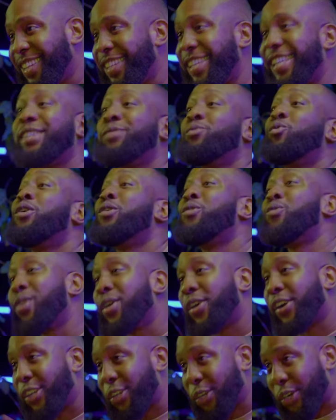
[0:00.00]
in one way
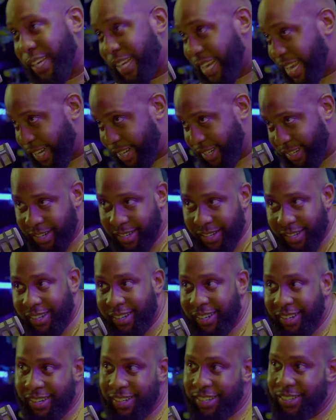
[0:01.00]
or the other.
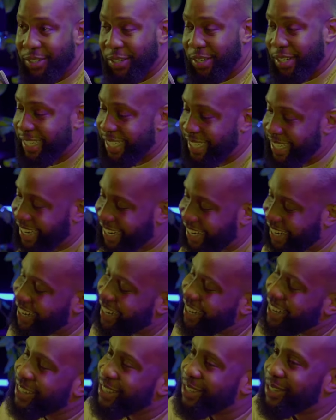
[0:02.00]
Do you understand?
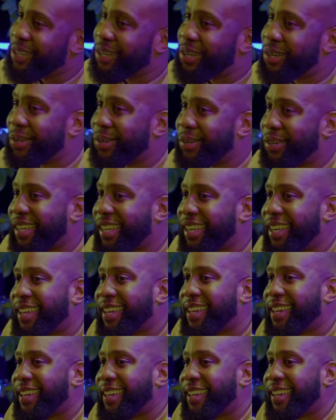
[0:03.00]
So
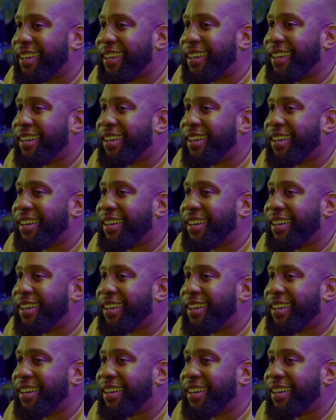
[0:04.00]
yeah,